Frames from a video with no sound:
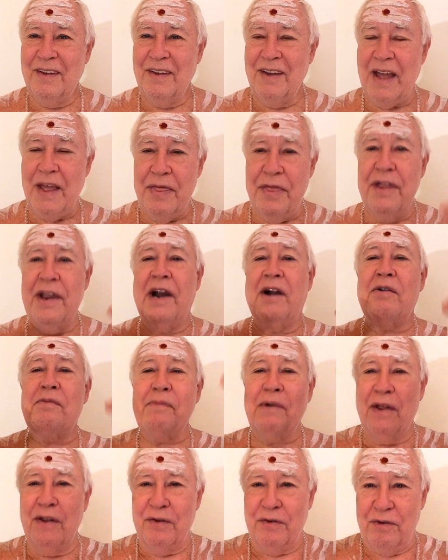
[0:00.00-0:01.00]
And their
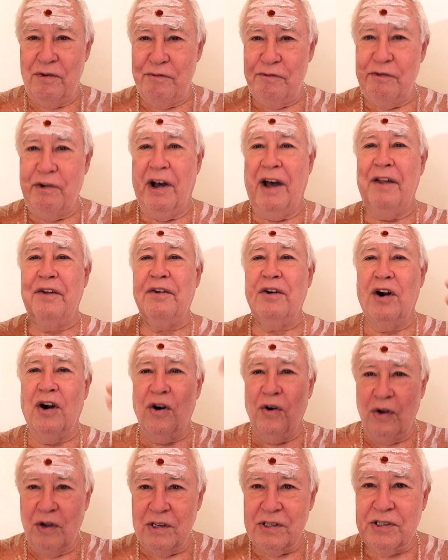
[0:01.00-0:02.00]
mother and father
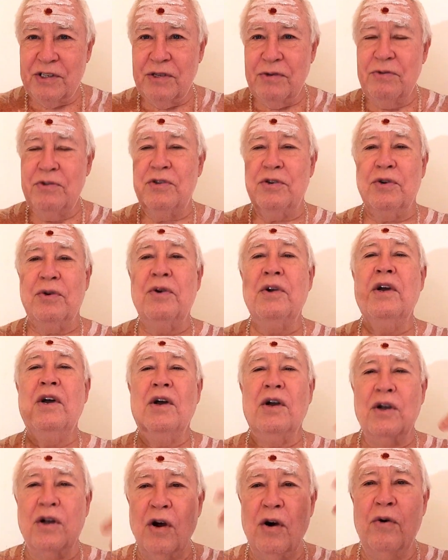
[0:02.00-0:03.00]
are also two,
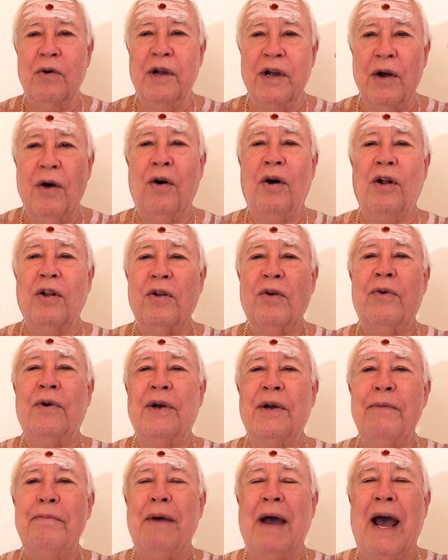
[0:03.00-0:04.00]
going all the
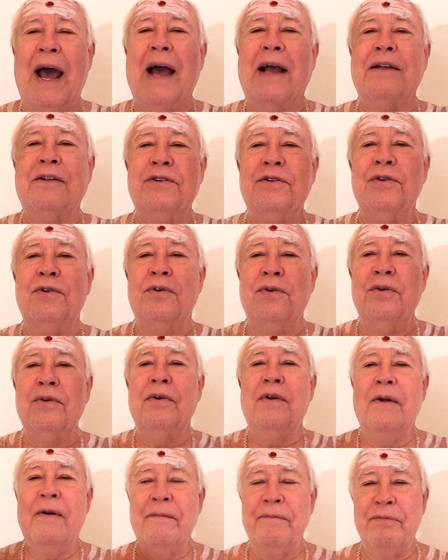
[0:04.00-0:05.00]
way back
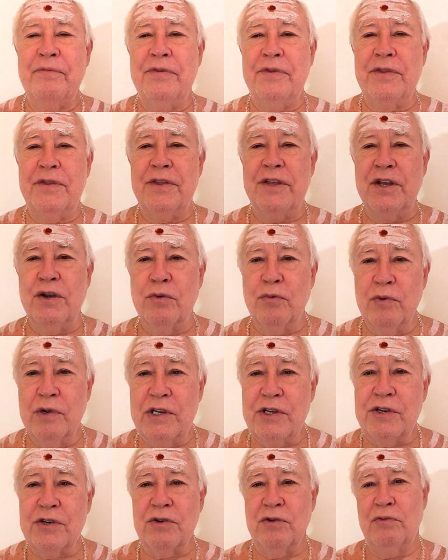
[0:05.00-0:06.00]
to the
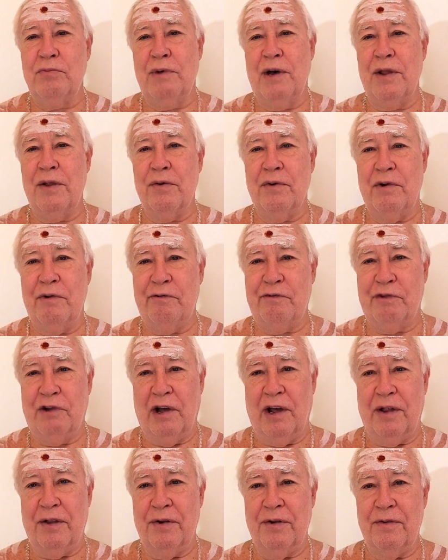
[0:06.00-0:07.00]
original mother and
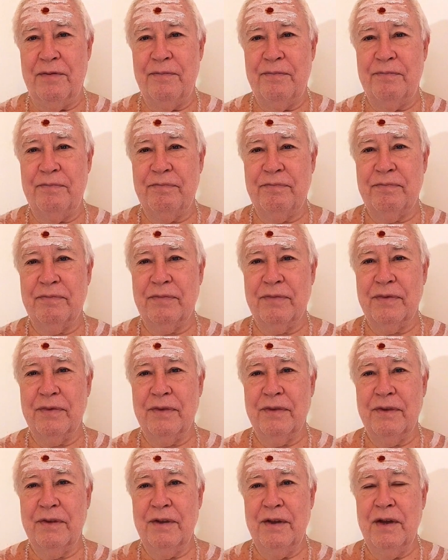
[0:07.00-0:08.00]
father,
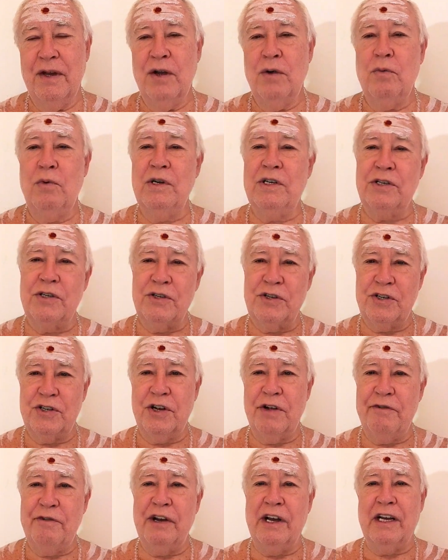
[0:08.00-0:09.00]
which is
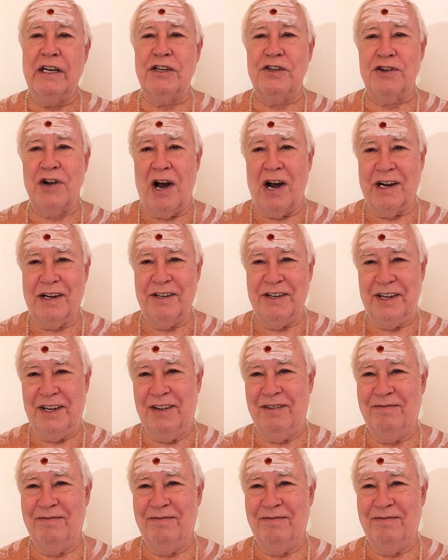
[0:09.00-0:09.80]
Shiva and Shakti.